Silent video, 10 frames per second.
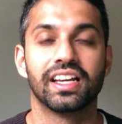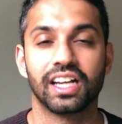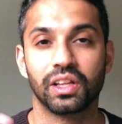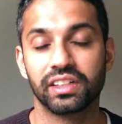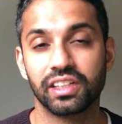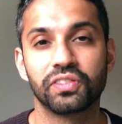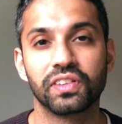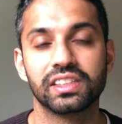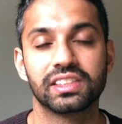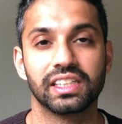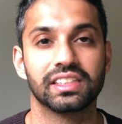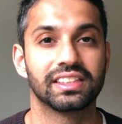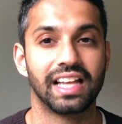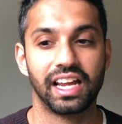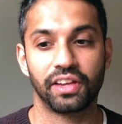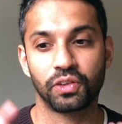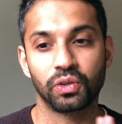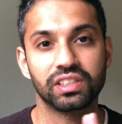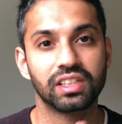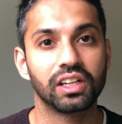Now, the difference is that if you
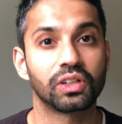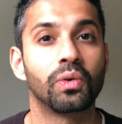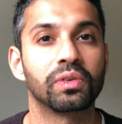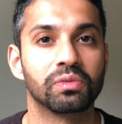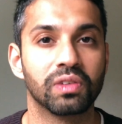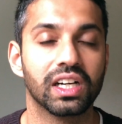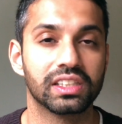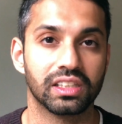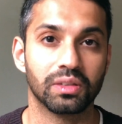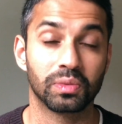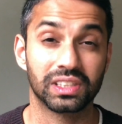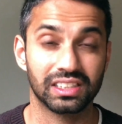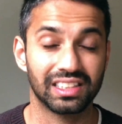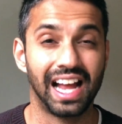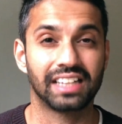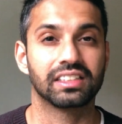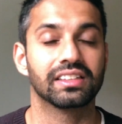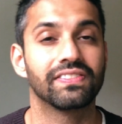decide to go with Virgin, which is actually the